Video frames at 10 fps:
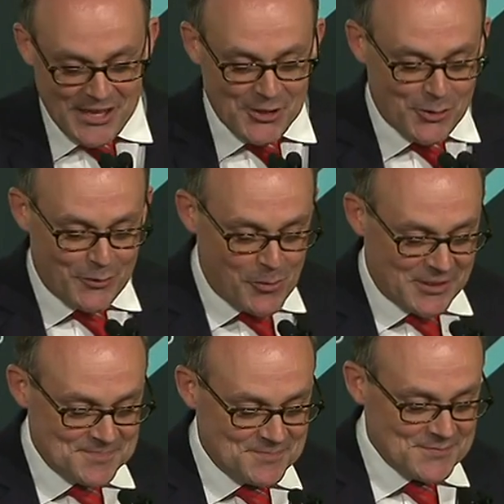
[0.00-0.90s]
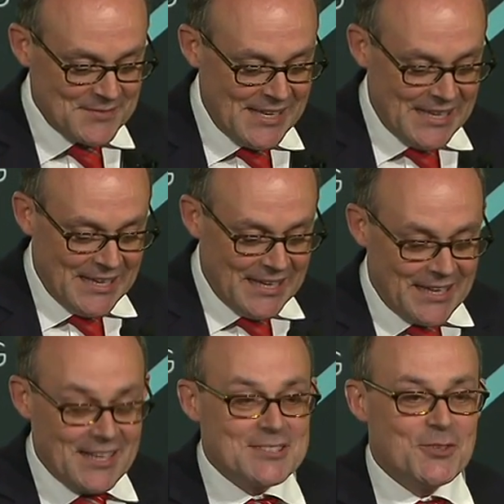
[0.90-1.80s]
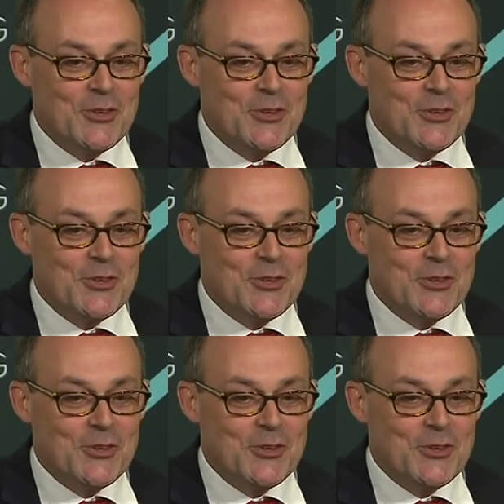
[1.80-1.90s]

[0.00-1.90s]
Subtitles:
Thank you, everyone. I'd like to